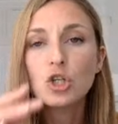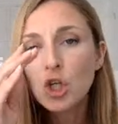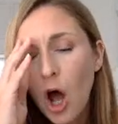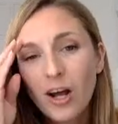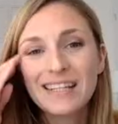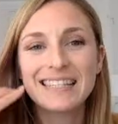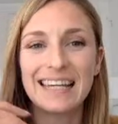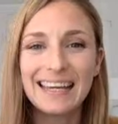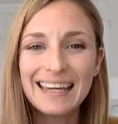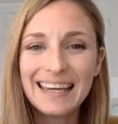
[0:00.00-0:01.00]

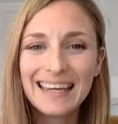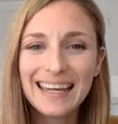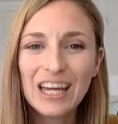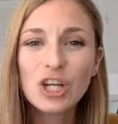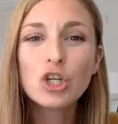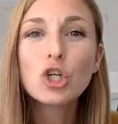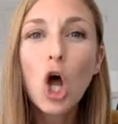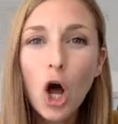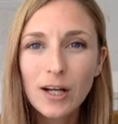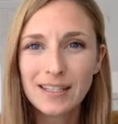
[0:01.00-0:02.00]
toxic.
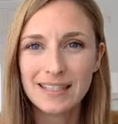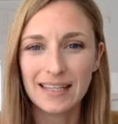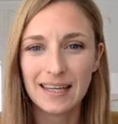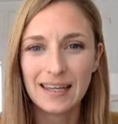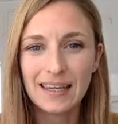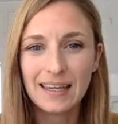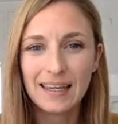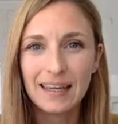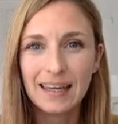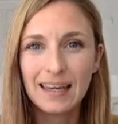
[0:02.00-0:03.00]

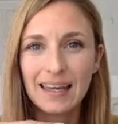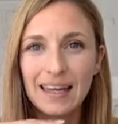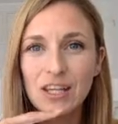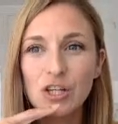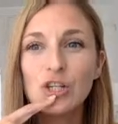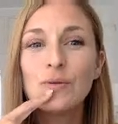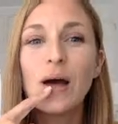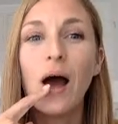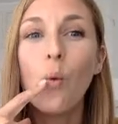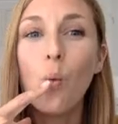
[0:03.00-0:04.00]
Toxic.
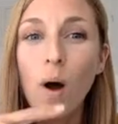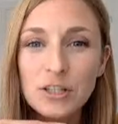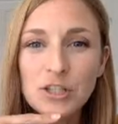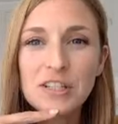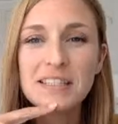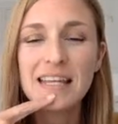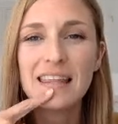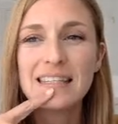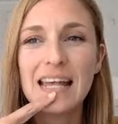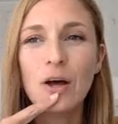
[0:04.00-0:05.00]
I want you to say
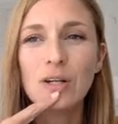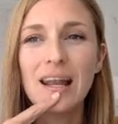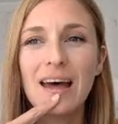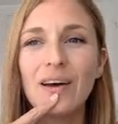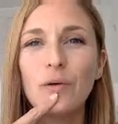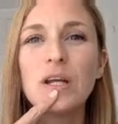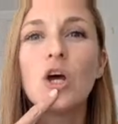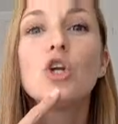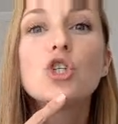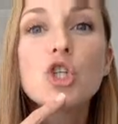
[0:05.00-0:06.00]
this out loud.
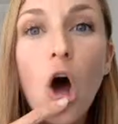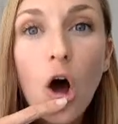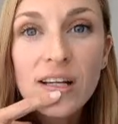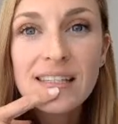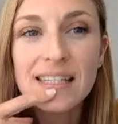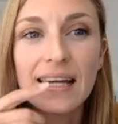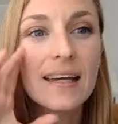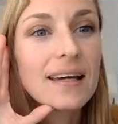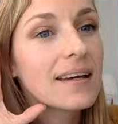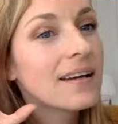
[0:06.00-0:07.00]

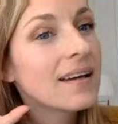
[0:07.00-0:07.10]
Toxic.